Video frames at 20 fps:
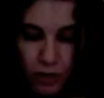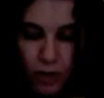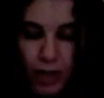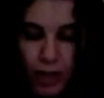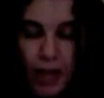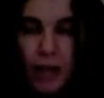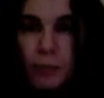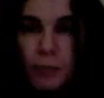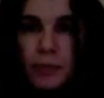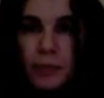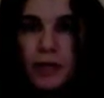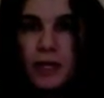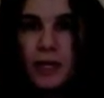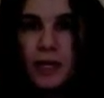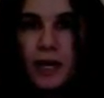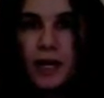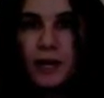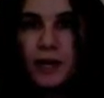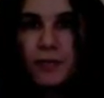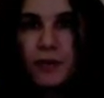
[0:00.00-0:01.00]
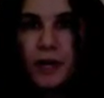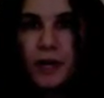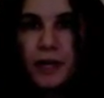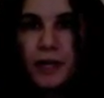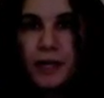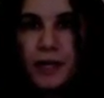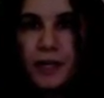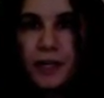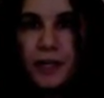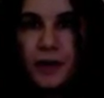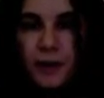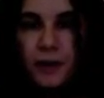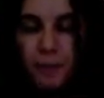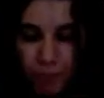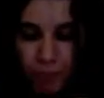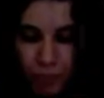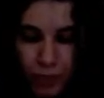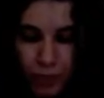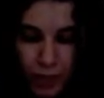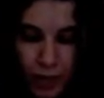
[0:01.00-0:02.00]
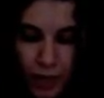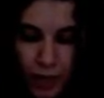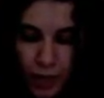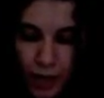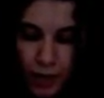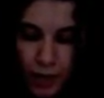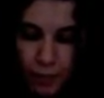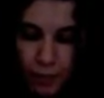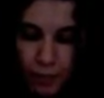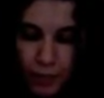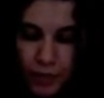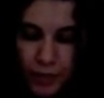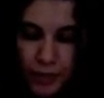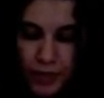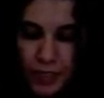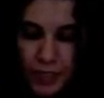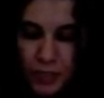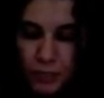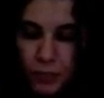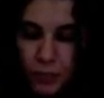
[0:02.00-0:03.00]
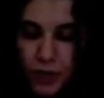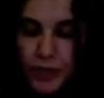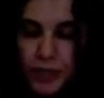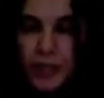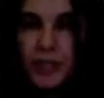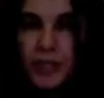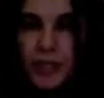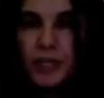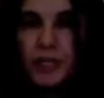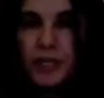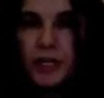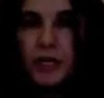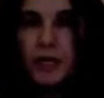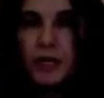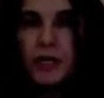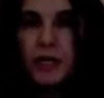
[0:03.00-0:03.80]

helping line right here. But this one here